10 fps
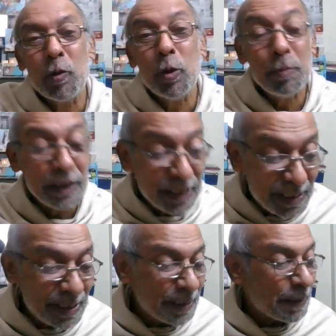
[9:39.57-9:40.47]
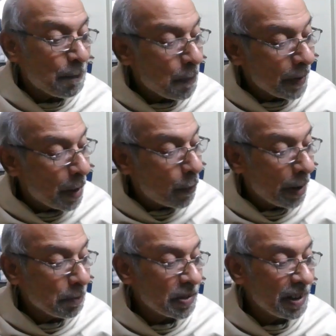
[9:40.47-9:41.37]
Oh mother, now
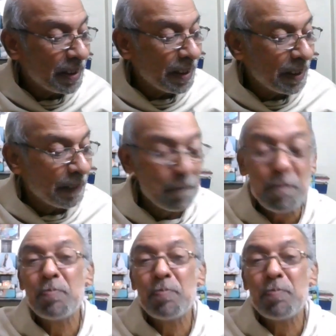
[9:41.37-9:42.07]
I am sinking.